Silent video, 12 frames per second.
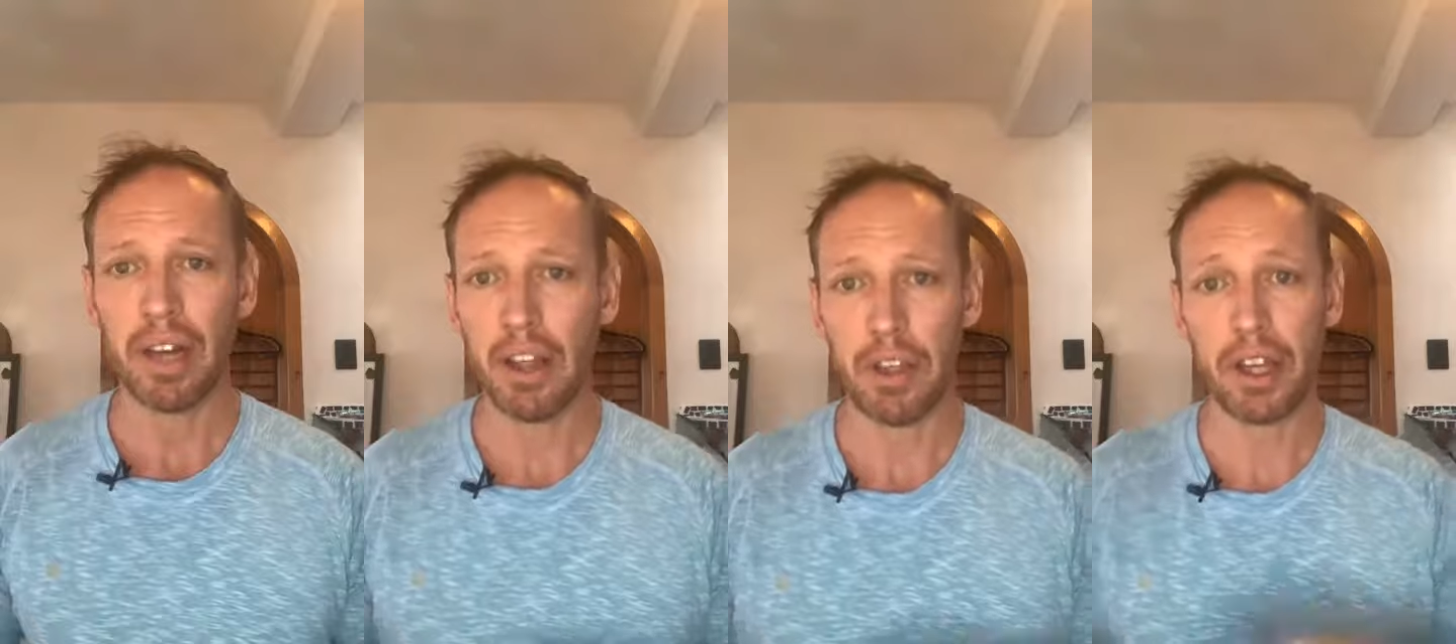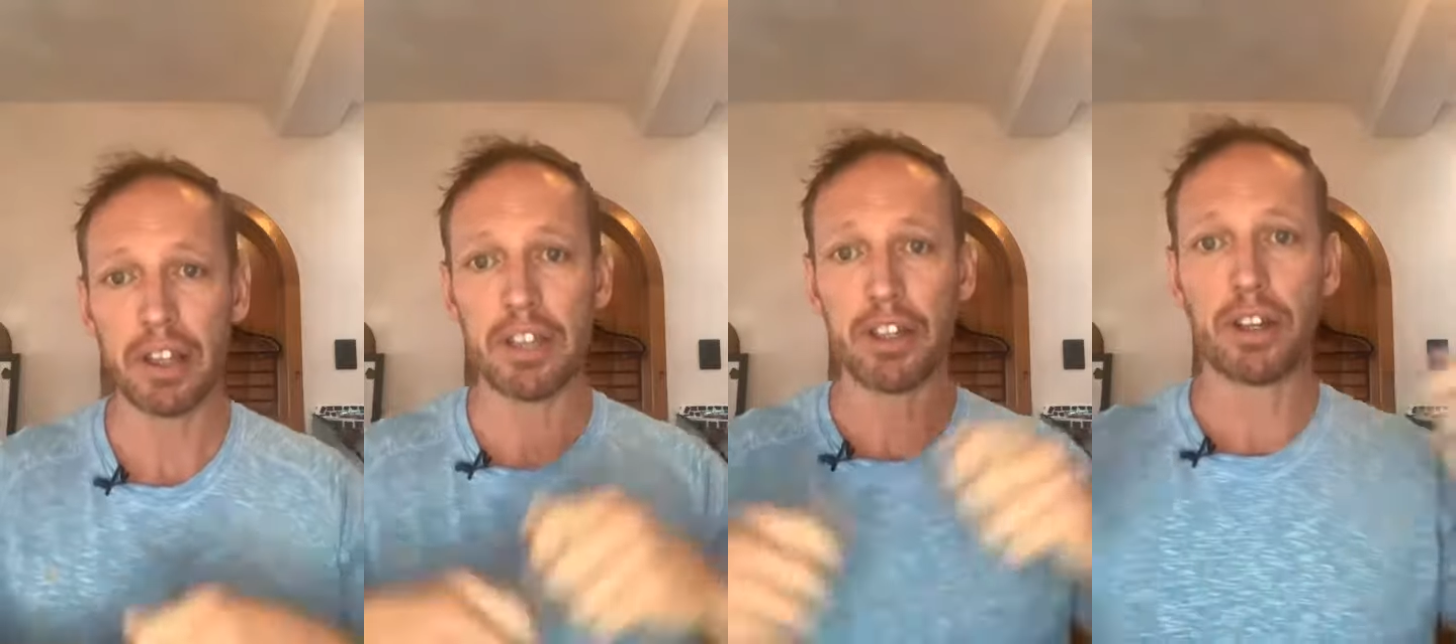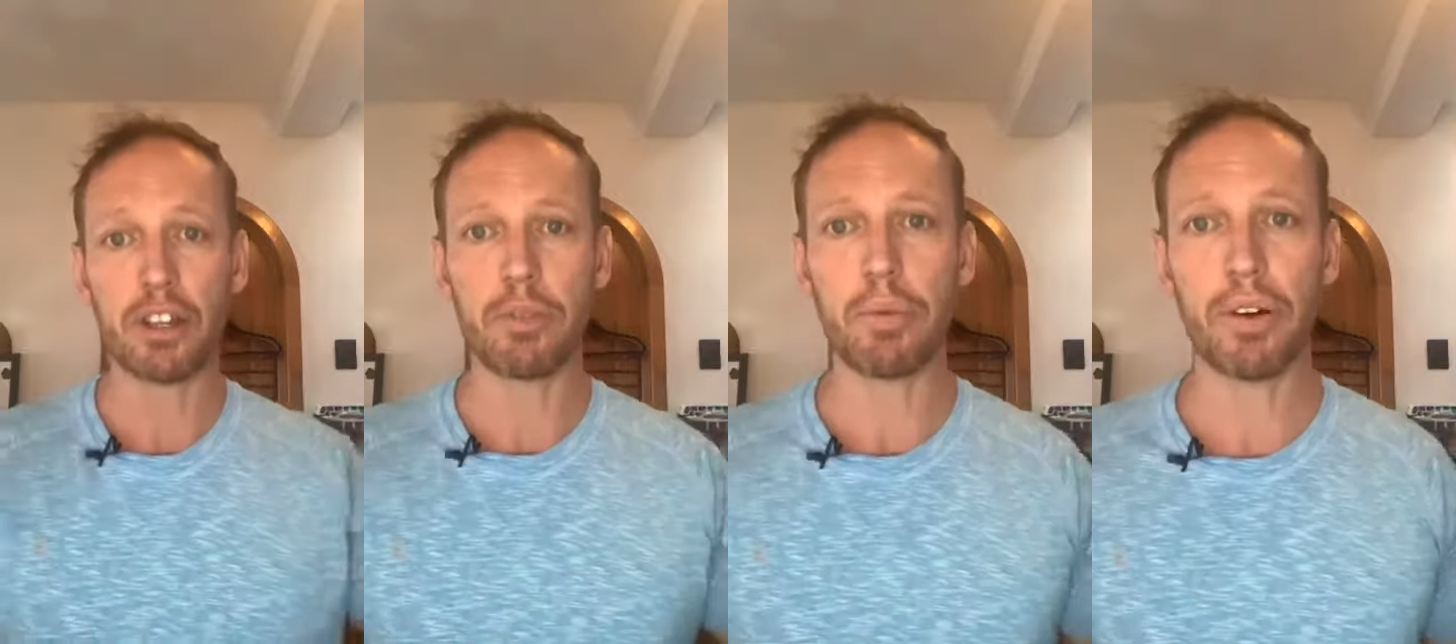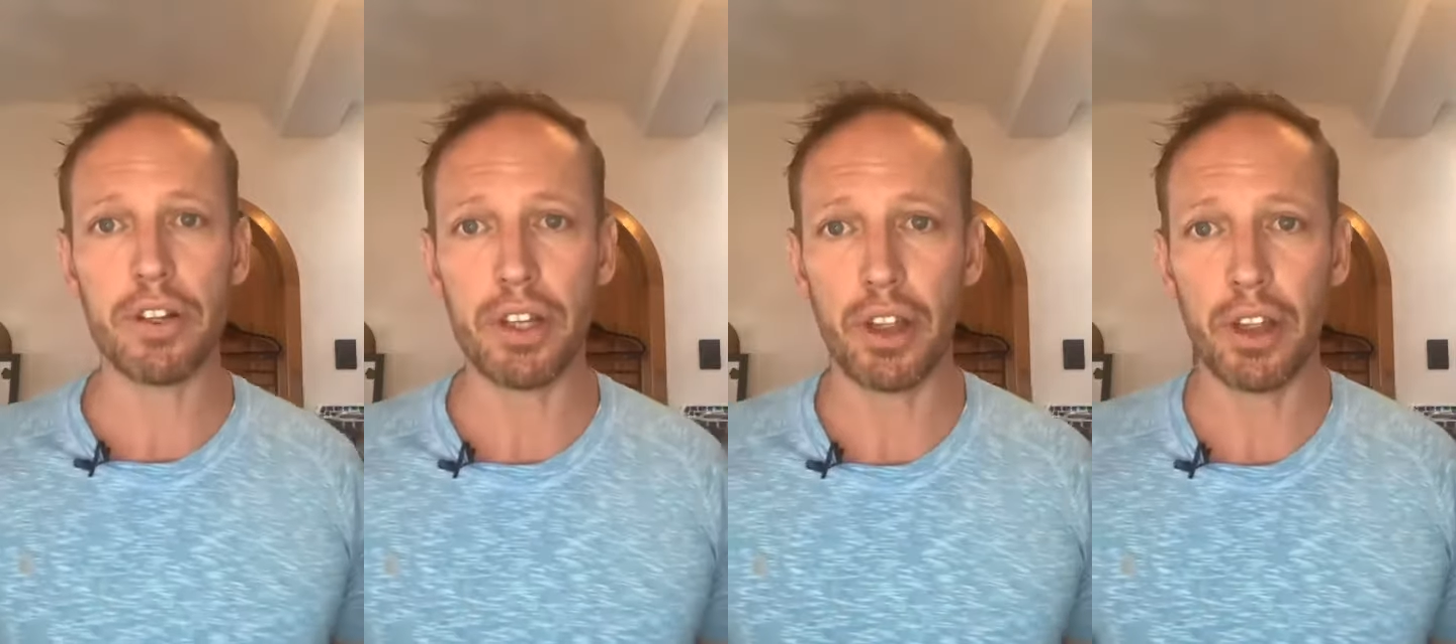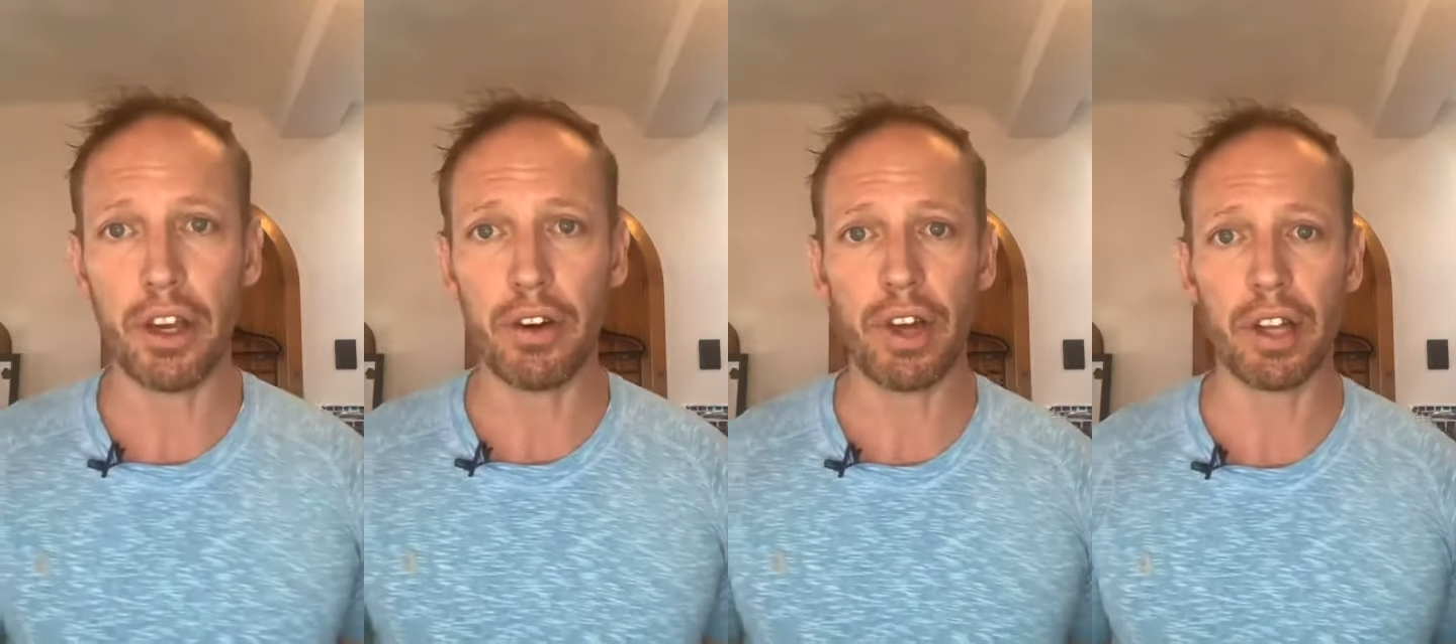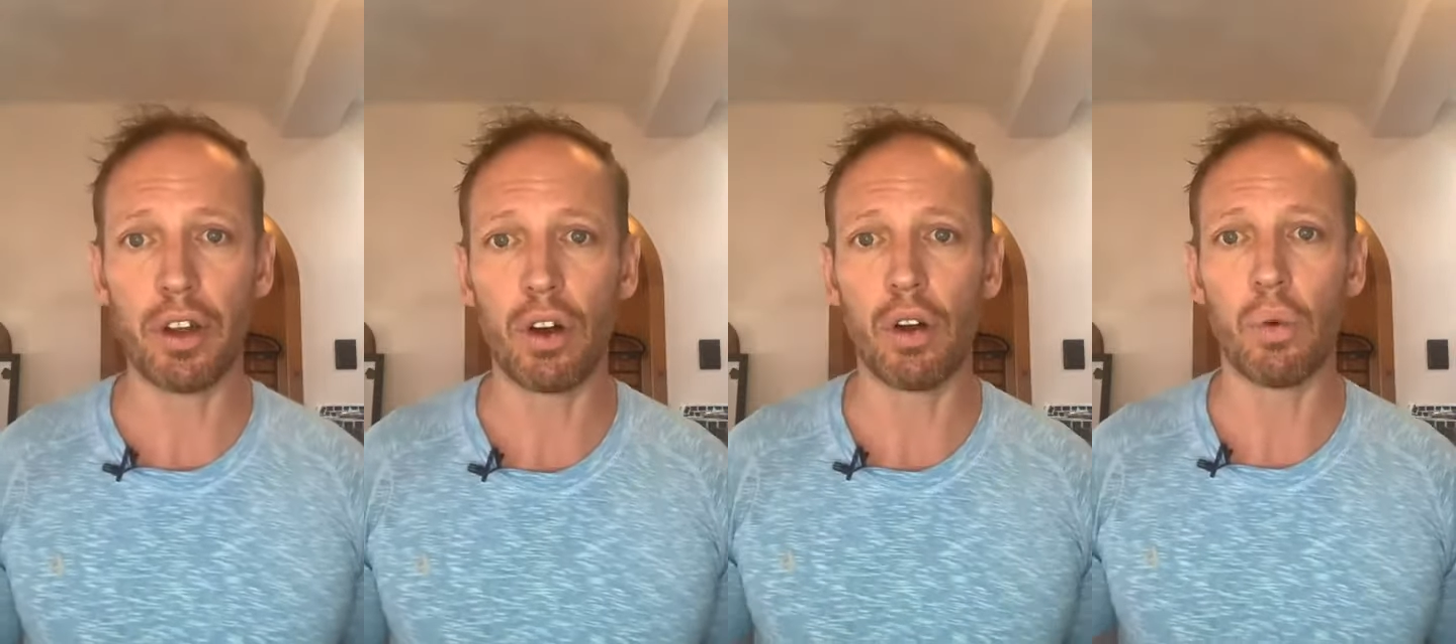I think there's a conspiracy theory and
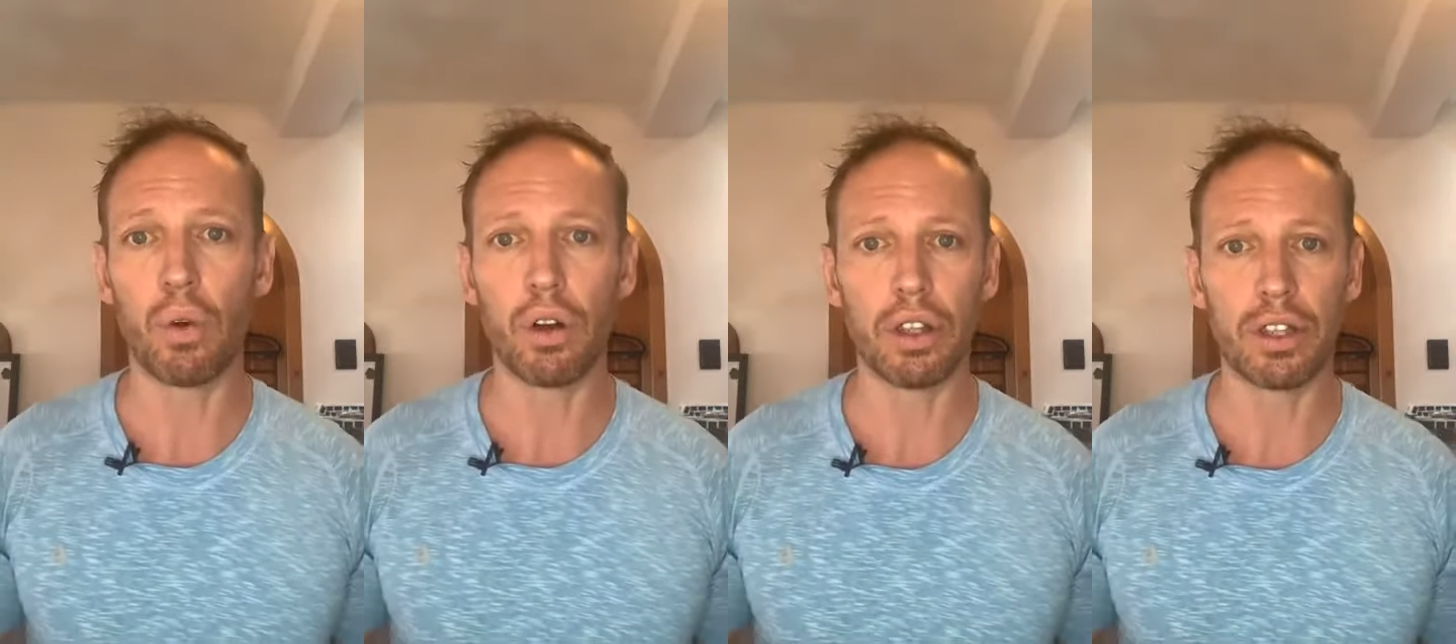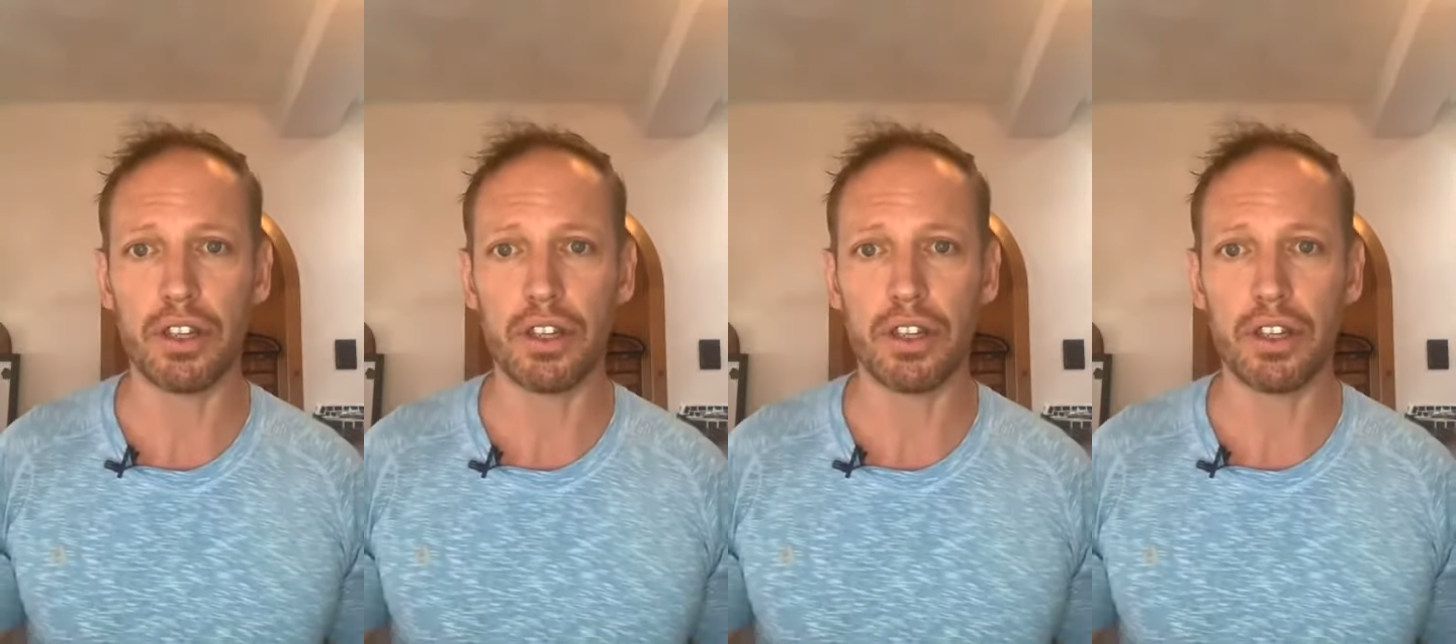the whole world